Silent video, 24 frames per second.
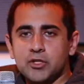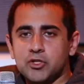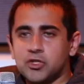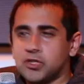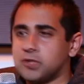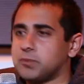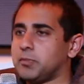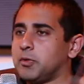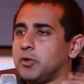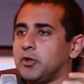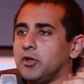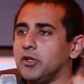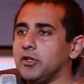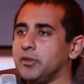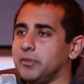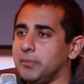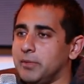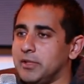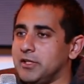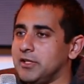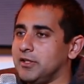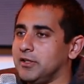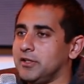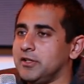just put all the
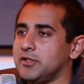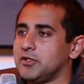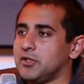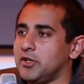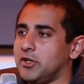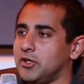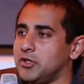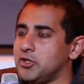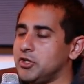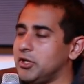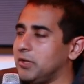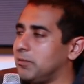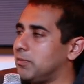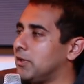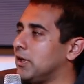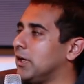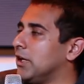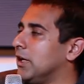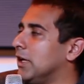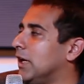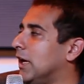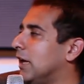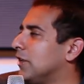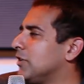Mendelians on a chip?
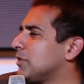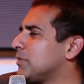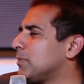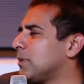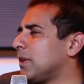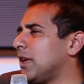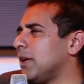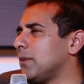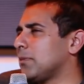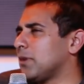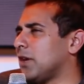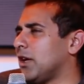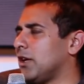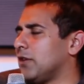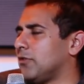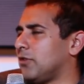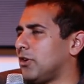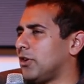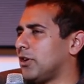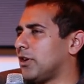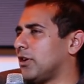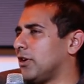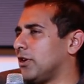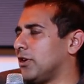And this became kind of
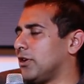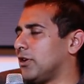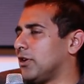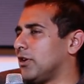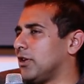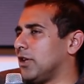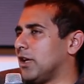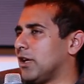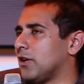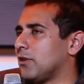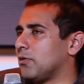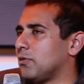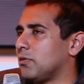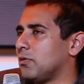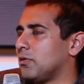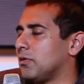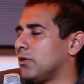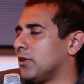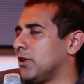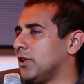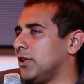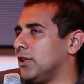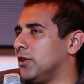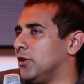our like,
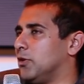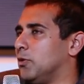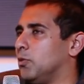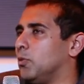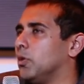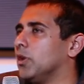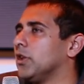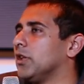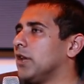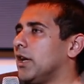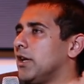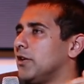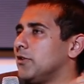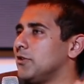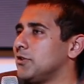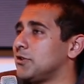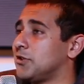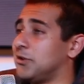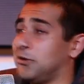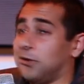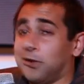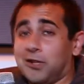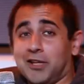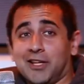you know, one-liner
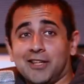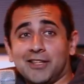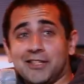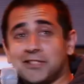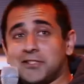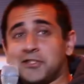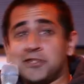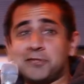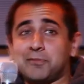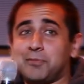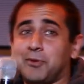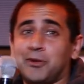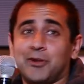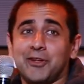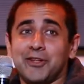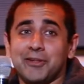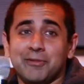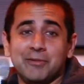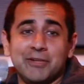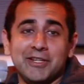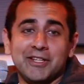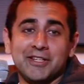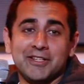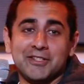teacher, oh yeah, let's just put all
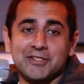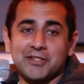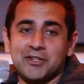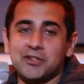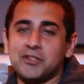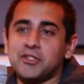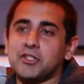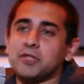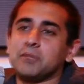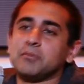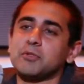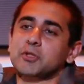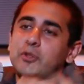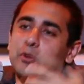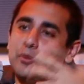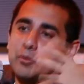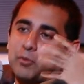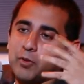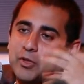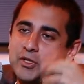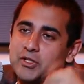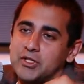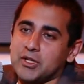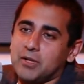the Mendelians on a chip. So
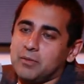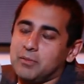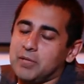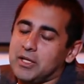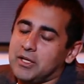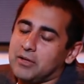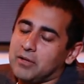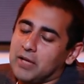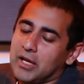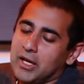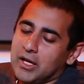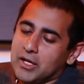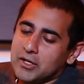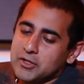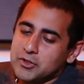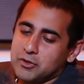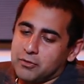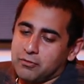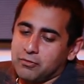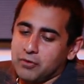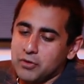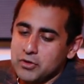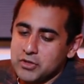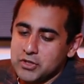what does that mean?
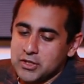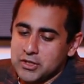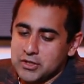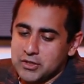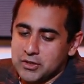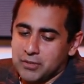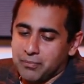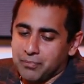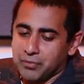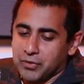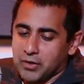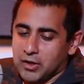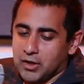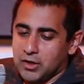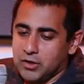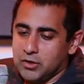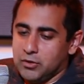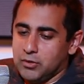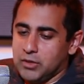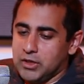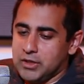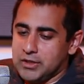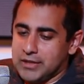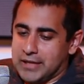So first is,
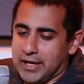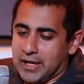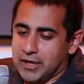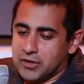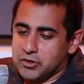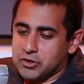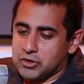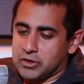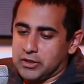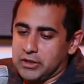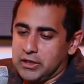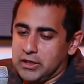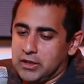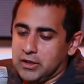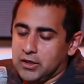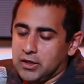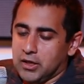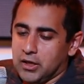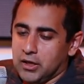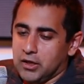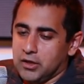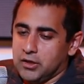you need to actually